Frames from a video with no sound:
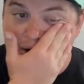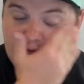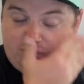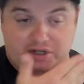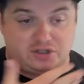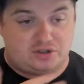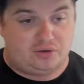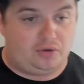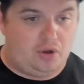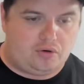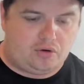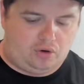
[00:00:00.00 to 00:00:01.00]
regional,
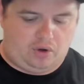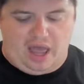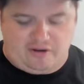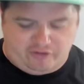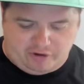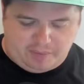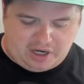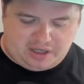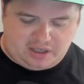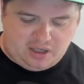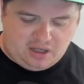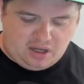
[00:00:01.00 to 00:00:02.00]
local,
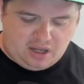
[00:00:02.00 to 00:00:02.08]
everybody.